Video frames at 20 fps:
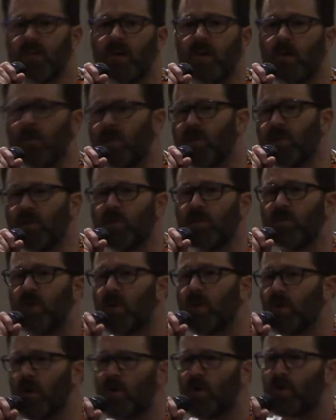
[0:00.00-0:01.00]
telling me that you
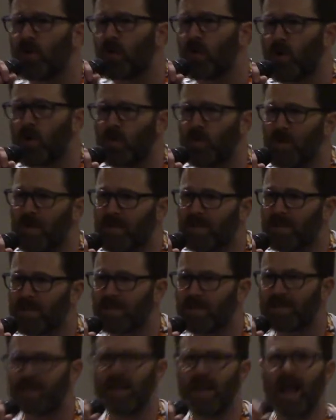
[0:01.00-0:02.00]
don't own your own
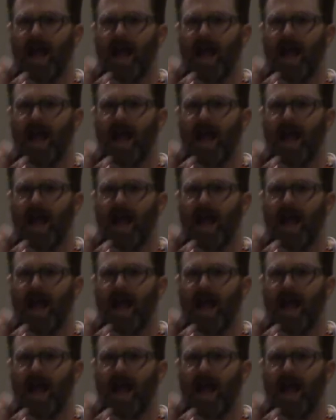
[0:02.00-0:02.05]
business?